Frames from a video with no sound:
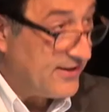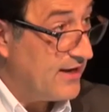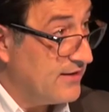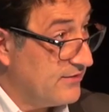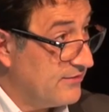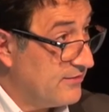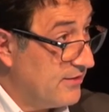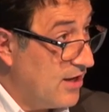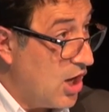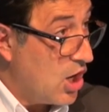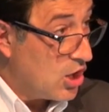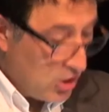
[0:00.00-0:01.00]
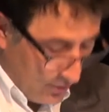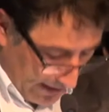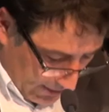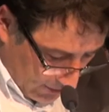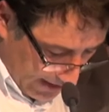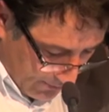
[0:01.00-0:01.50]
science
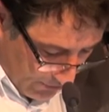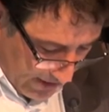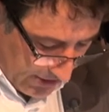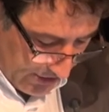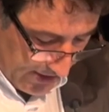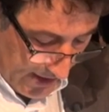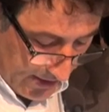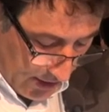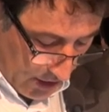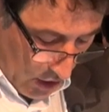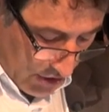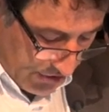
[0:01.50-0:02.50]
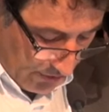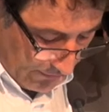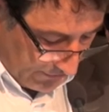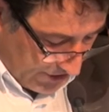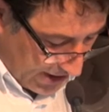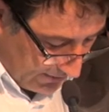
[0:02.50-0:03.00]
global collaboration and a culture of
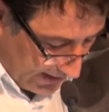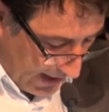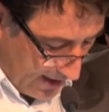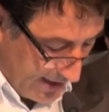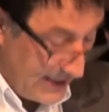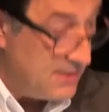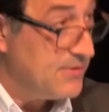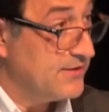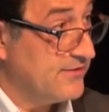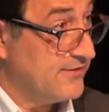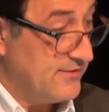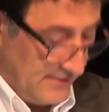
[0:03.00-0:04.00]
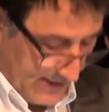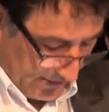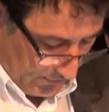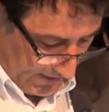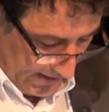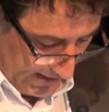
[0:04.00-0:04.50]
sharing are elements
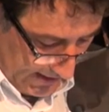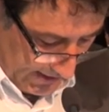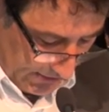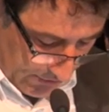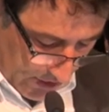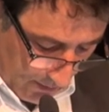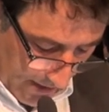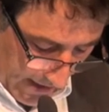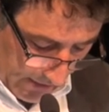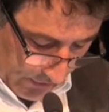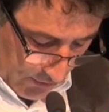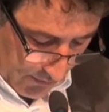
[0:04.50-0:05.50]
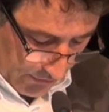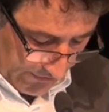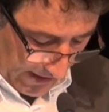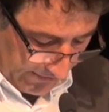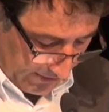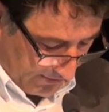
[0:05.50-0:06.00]
that we need to combine to boost
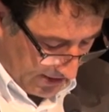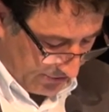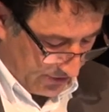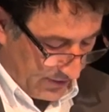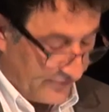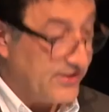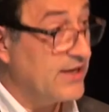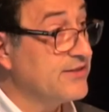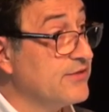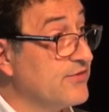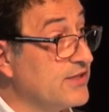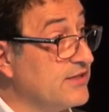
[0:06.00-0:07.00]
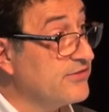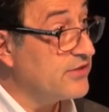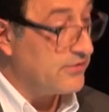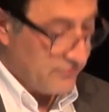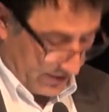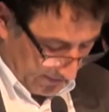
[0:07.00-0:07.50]
acceleration of scientific
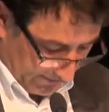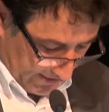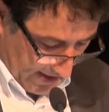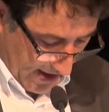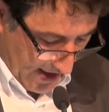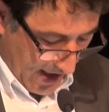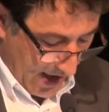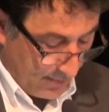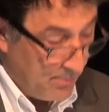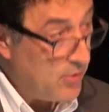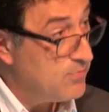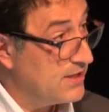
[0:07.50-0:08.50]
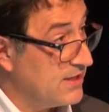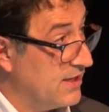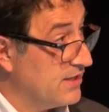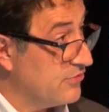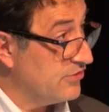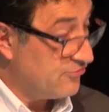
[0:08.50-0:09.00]
discoveries, and public
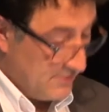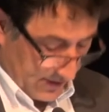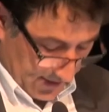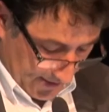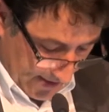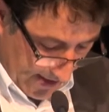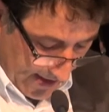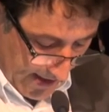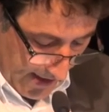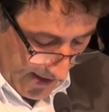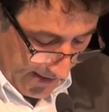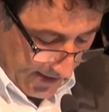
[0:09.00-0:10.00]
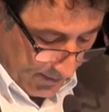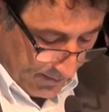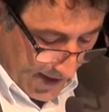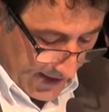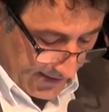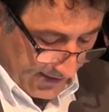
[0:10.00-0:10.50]
enrichment. The
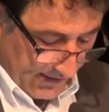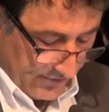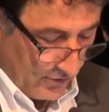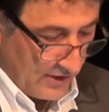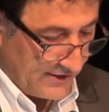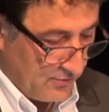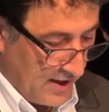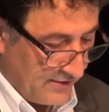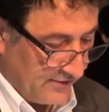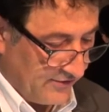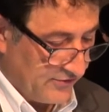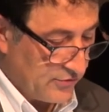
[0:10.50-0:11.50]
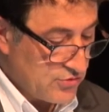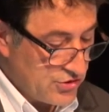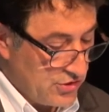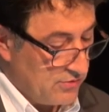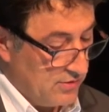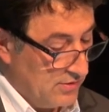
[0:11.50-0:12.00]
impact is all at once
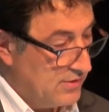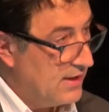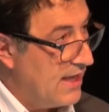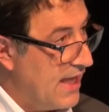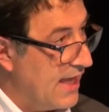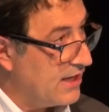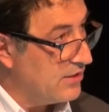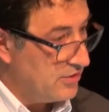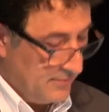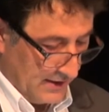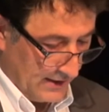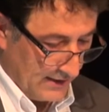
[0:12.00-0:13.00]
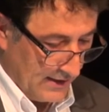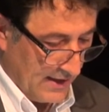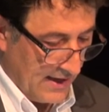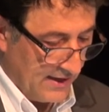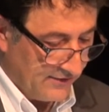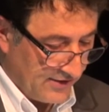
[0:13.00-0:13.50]
social, economic,
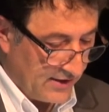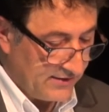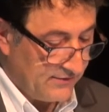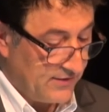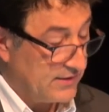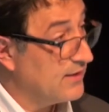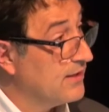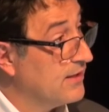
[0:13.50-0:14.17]
and scientific.